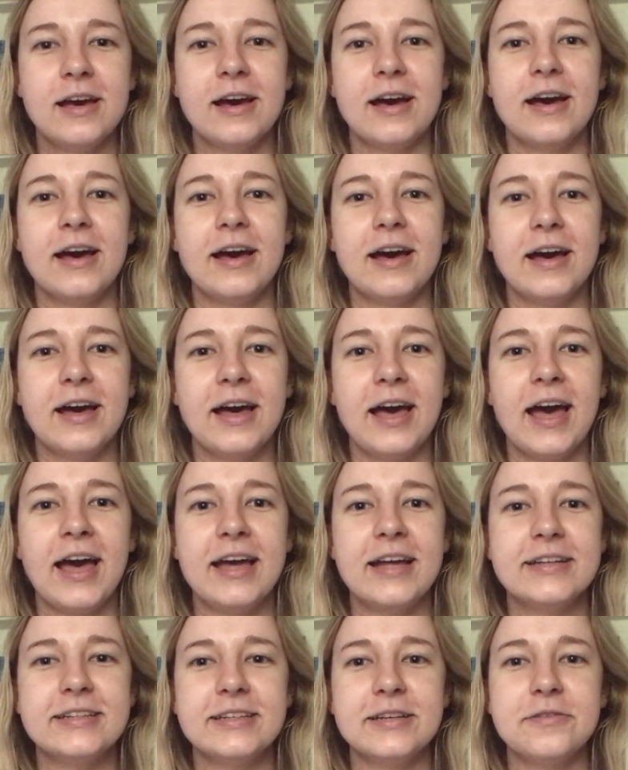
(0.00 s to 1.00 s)

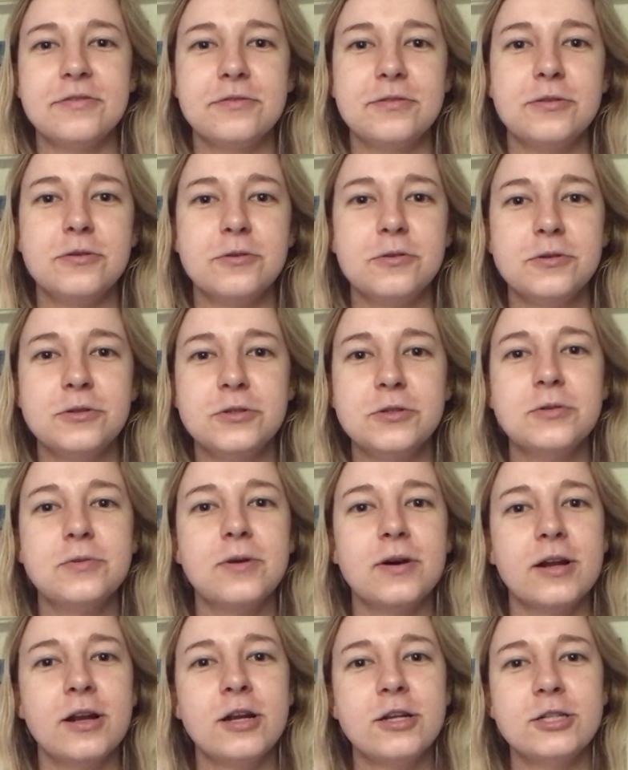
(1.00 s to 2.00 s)
And if you do
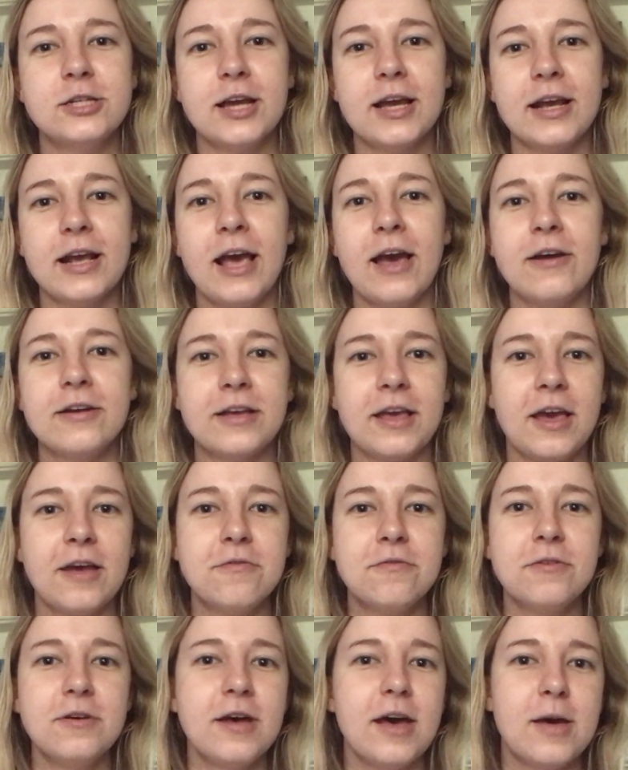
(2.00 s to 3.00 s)
want to check out
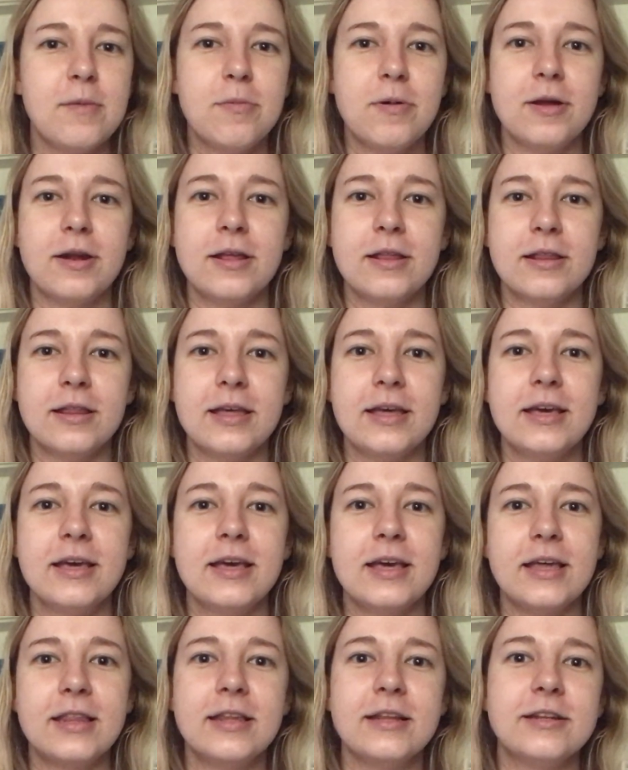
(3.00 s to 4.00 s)
Canva, I put a link
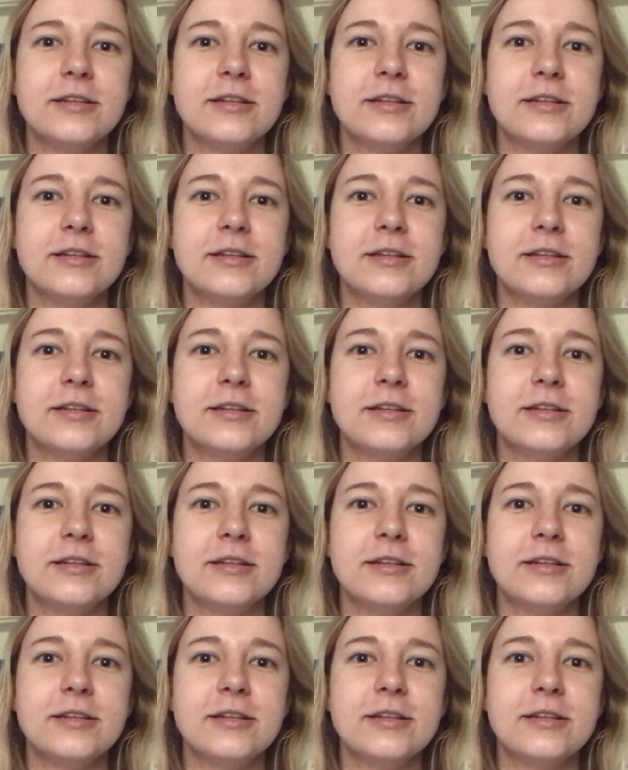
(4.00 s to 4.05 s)
in the